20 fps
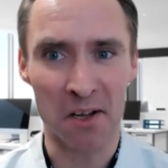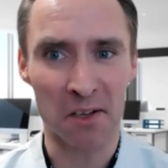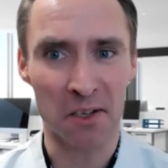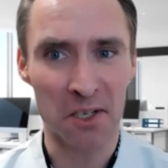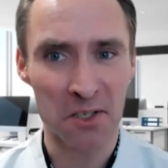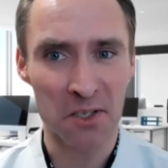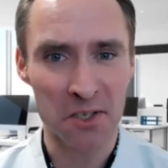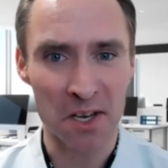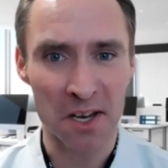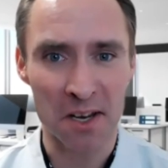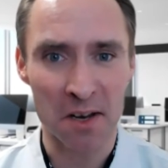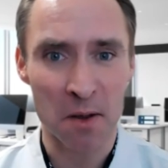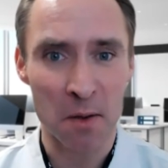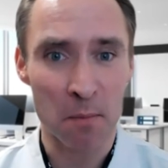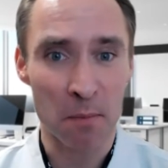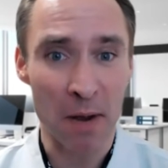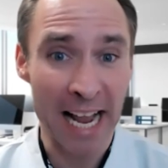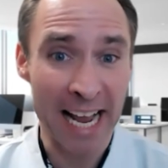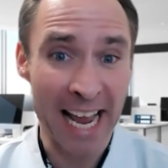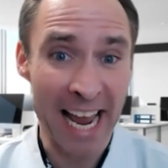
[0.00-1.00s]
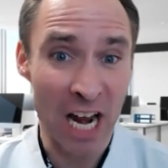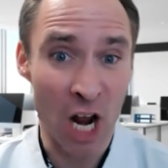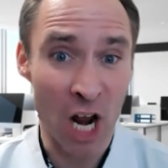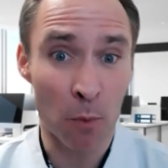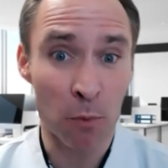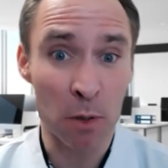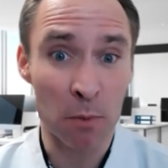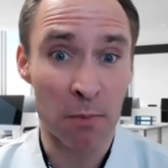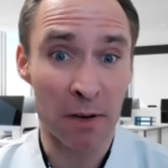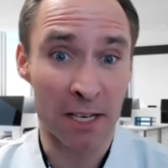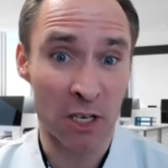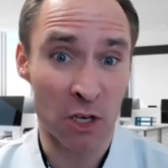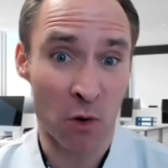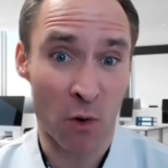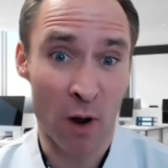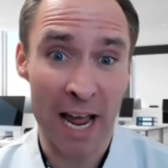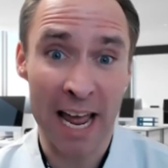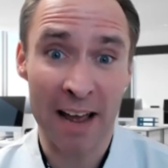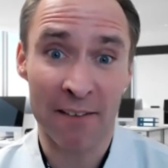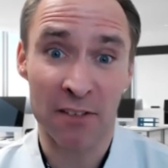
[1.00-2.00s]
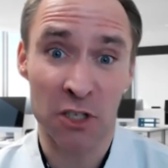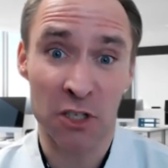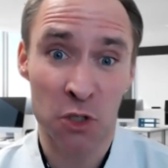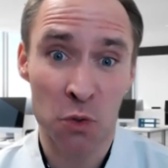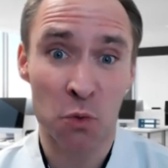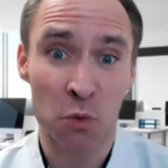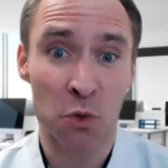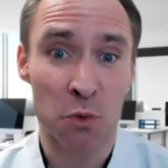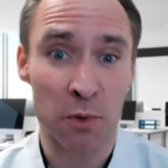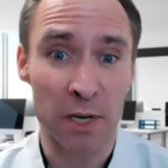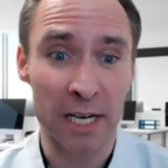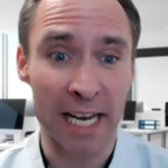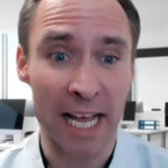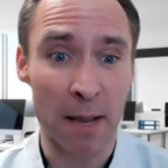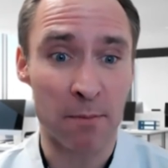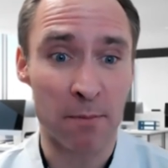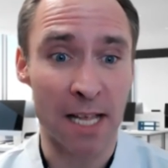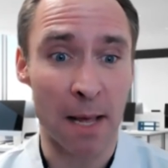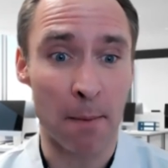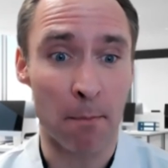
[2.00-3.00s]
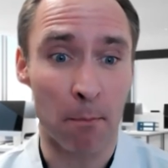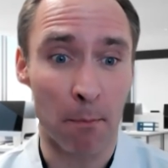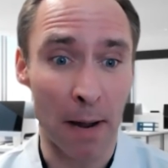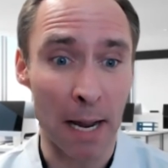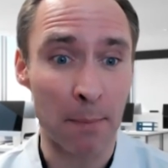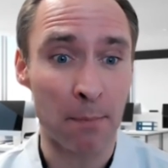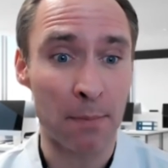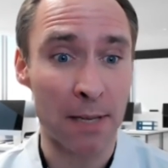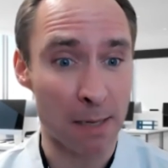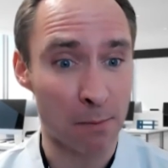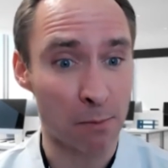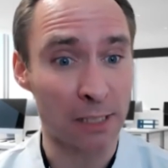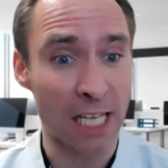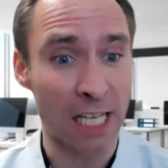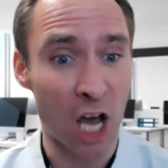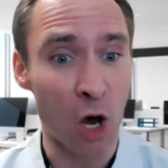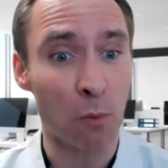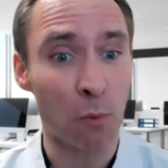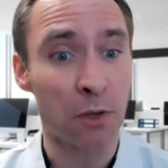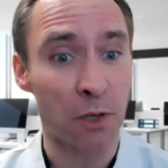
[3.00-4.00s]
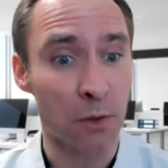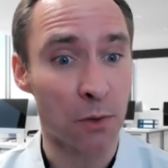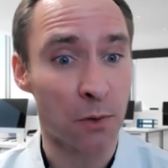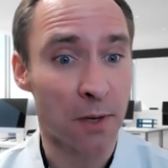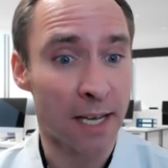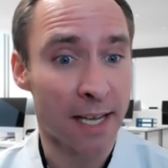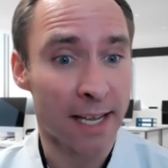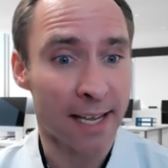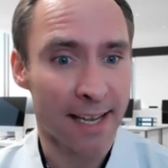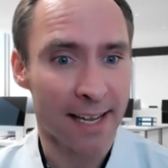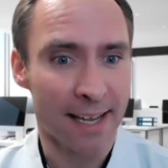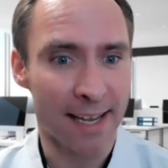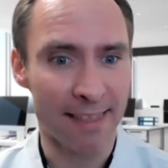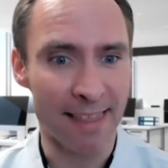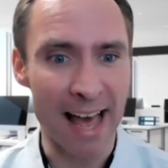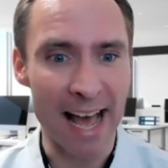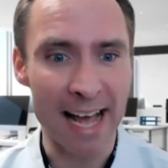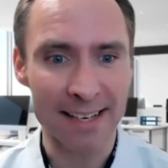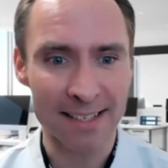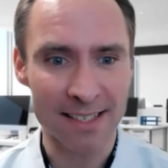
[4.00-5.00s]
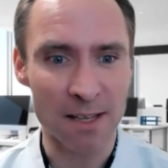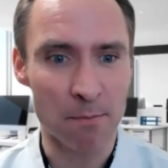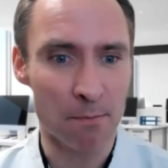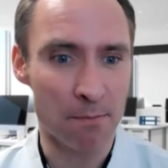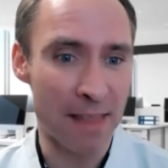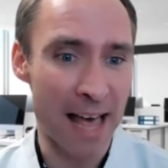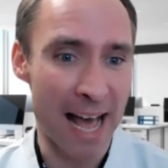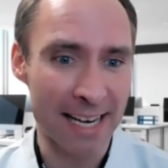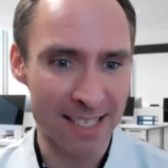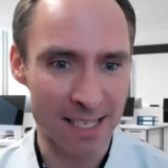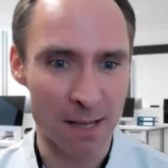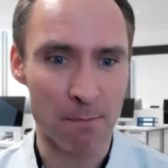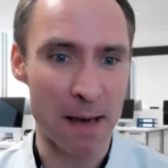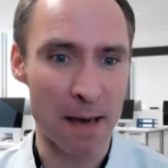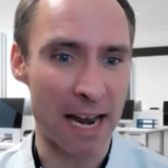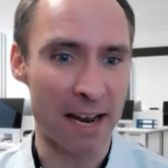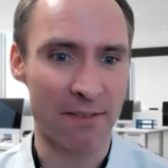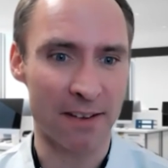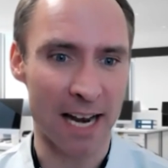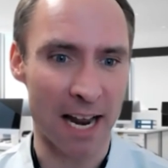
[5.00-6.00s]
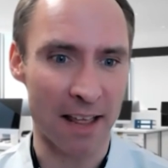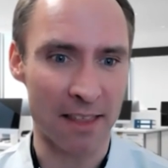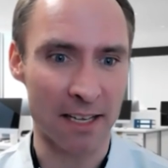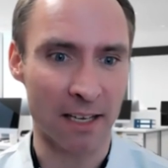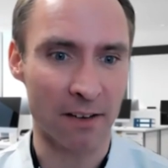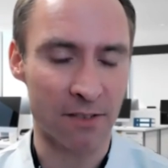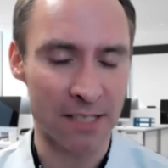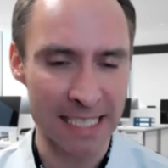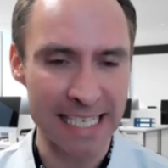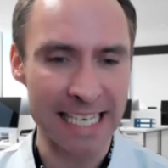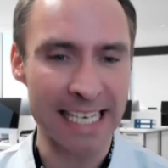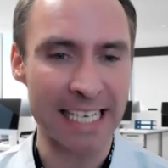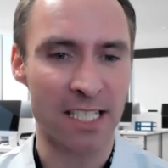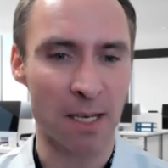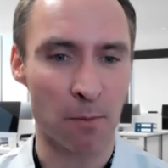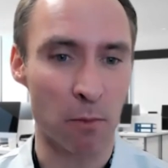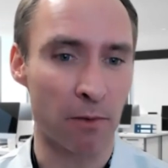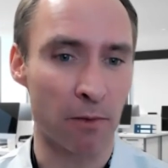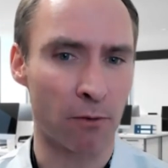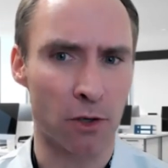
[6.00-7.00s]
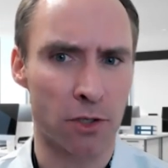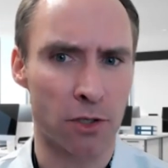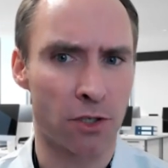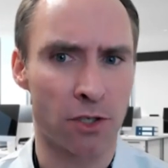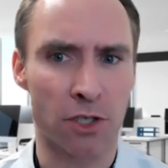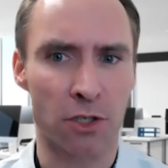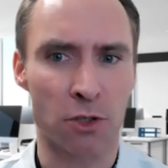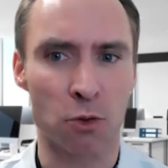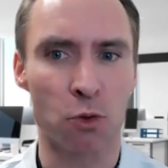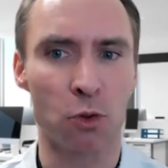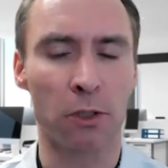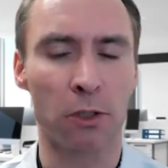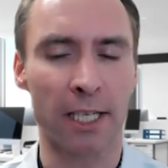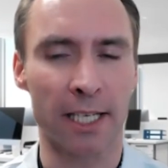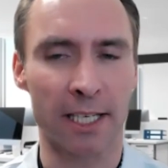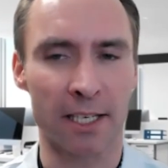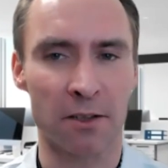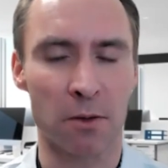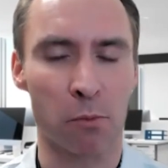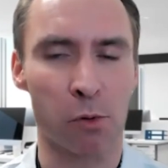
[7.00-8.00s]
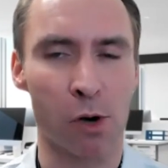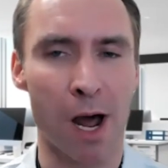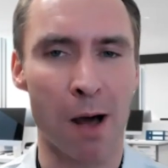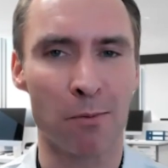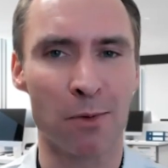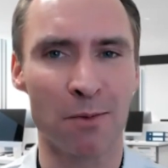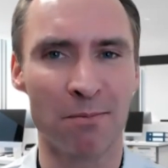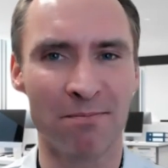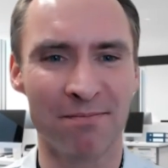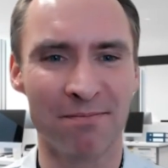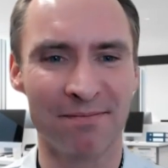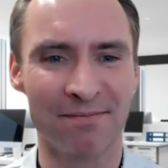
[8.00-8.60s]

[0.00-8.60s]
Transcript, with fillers: I'll listen, I can't help you, but you know, I have these two or three names that might be able to help you. And that's the that's the benefit, I think, of seeing someone versus just Googling the problem.